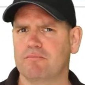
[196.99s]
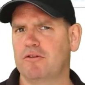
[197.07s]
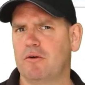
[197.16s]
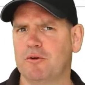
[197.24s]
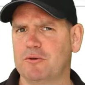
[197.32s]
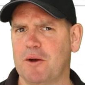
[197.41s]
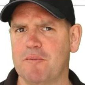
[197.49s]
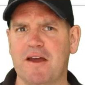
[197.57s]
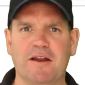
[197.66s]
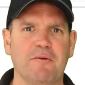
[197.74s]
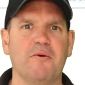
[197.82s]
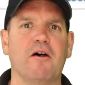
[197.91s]
So what do I
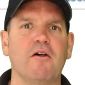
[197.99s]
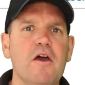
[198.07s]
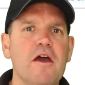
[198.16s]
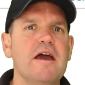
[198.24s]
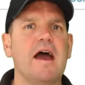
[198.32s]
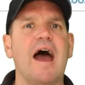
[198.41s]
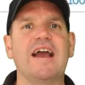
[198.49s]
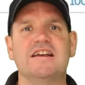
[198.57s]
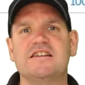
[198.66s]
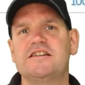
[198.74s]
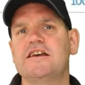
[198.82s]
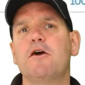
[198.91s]
mean? Well, a
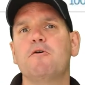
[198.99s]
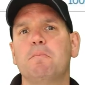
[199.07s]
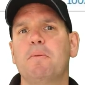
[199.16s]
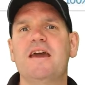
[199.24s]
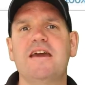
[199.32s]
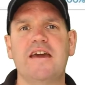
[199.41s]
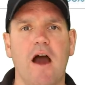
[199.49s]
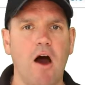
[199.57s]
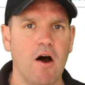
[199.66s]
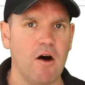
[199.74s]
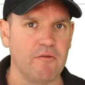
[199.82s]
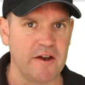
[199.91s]
COP
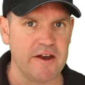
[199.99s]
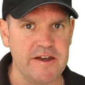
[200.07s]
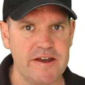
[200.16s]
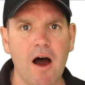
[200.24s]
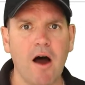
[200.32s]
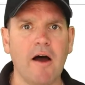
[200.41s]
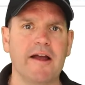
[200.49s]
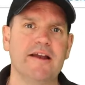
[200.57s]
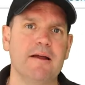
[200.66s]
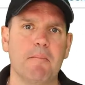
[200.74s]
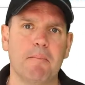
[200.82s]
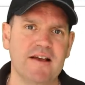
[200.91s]
of
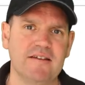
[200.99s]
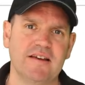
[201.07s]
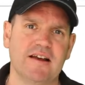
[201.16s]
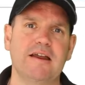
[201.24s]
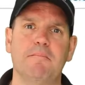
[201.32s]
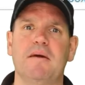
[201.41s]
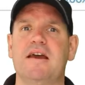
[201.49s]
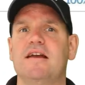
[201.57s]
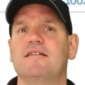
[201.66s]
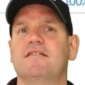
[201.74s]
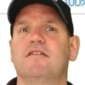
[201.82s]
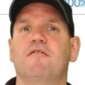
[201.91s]
9 basically
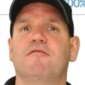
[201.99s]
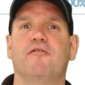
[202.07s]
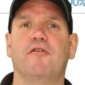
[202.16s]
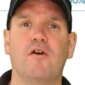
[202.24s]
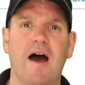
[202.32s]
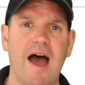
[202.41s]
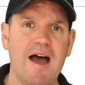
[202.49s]
means that for